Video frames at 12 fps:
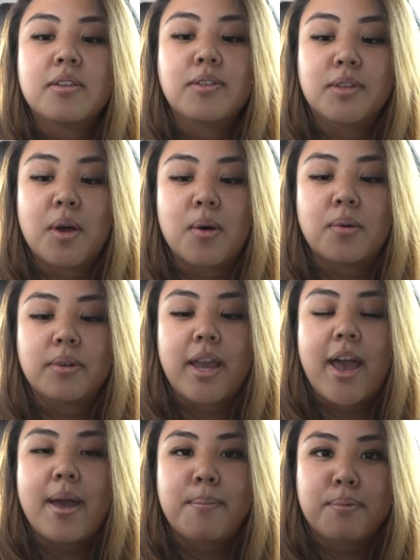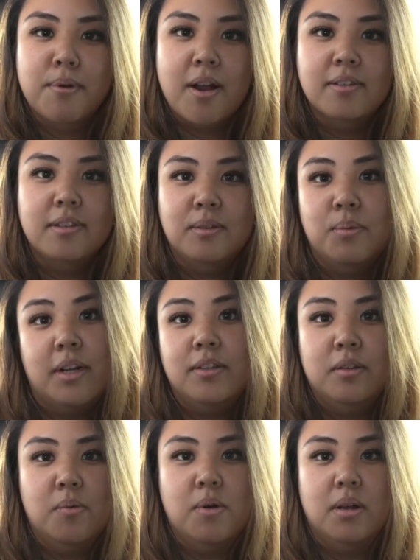zone and process what I
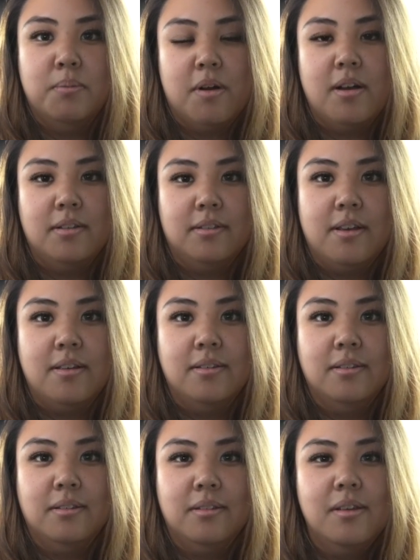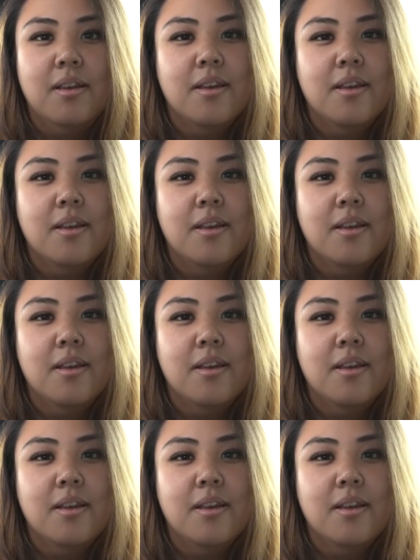don't want to process.